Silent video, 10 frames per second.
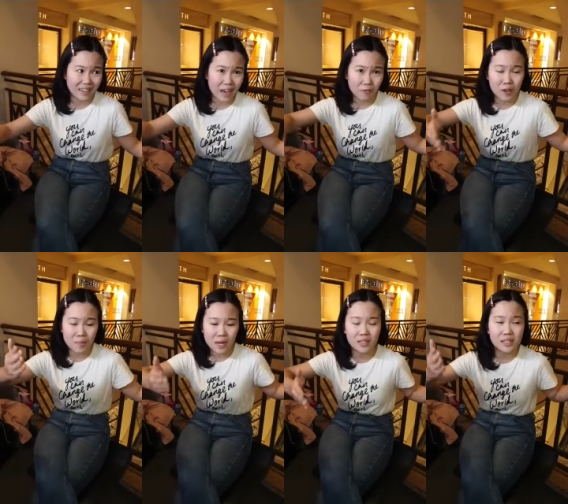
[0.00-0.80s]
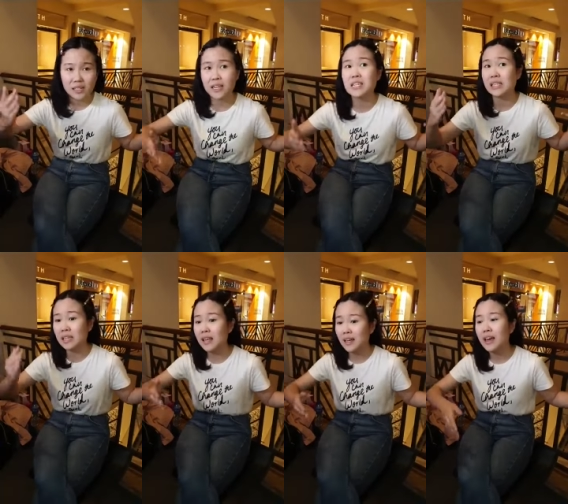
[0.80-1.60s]
Everybody's skin is
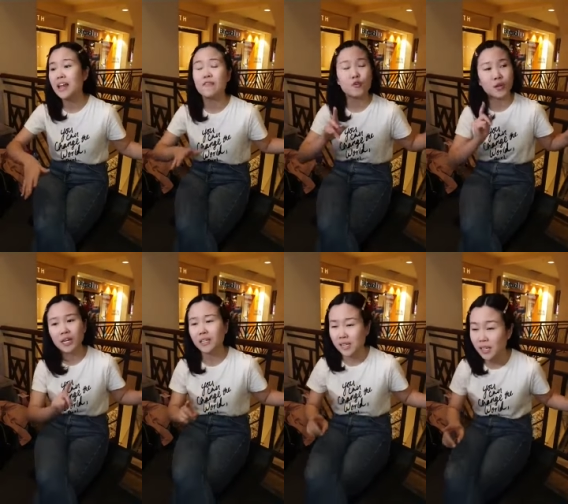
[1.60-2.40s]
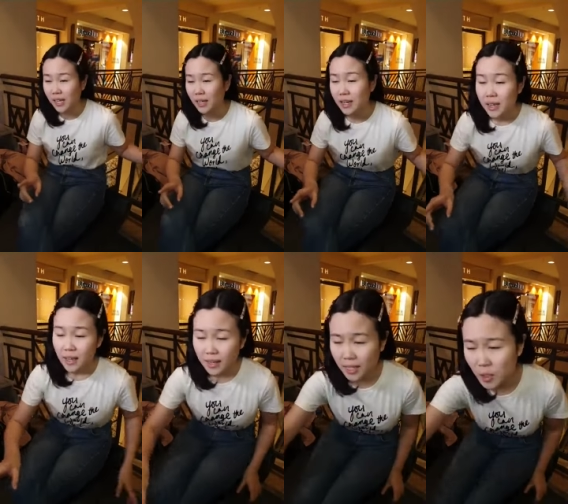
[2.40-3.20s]
acidic. And if you are not acidic,
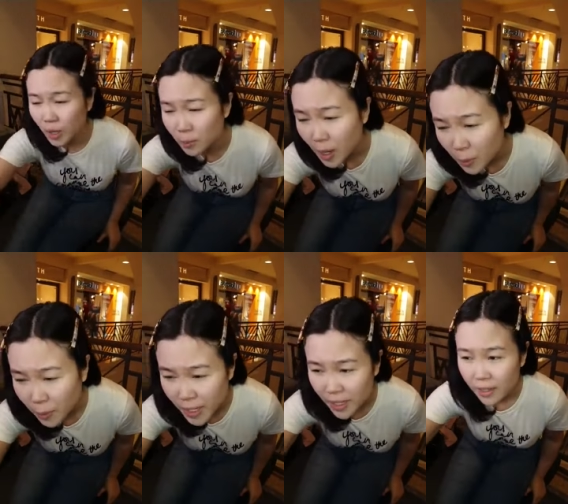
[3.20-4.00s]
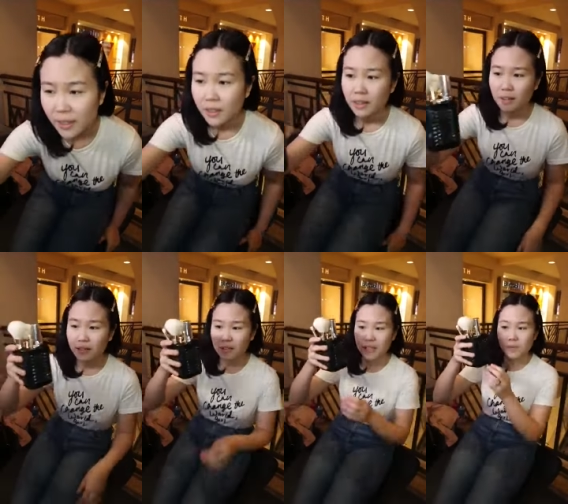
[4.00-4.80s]
then you are probably
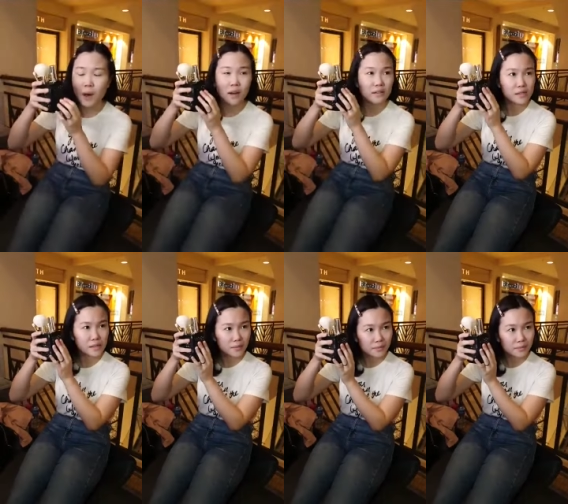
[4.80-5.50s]
this box.